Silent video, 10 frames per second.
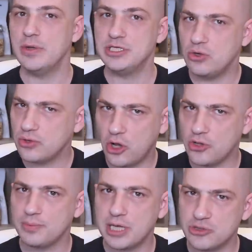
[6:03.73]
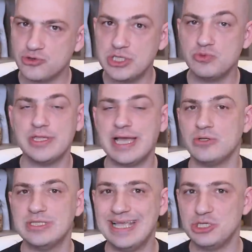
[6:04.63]
We don't call them countries
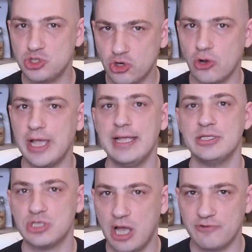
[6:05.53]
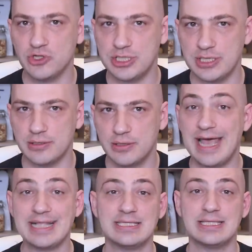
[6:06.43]
without de jure sovereignty.
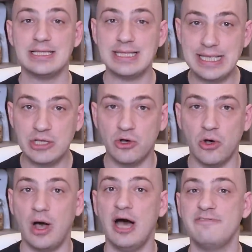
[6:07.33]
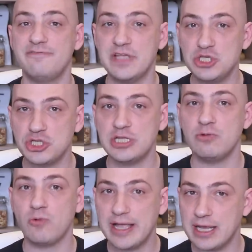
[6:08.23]
That's the legal,
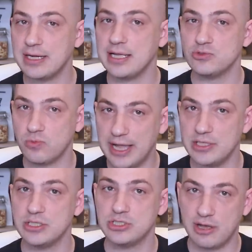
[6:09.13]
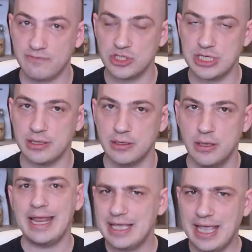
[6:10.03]
officially recognized right to sovereignty.
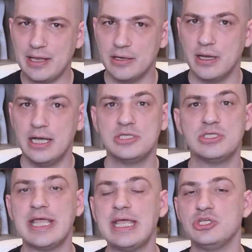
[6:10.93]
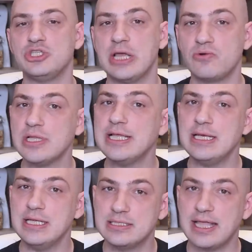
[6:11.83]
And again, a state generally
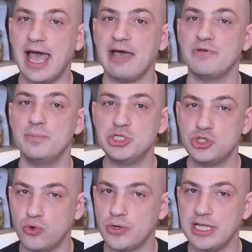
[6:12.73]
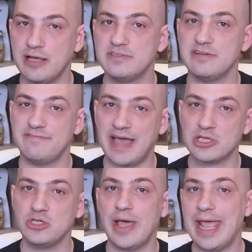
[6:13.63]
needs to have a majority of de
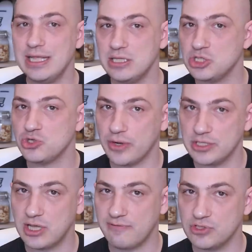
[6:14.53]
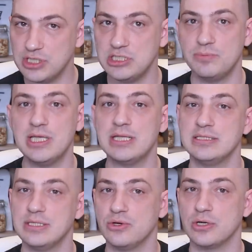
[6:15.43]
facto and de jure sovereignty to be
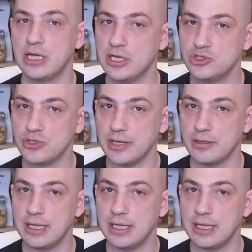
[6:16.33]
considered a country.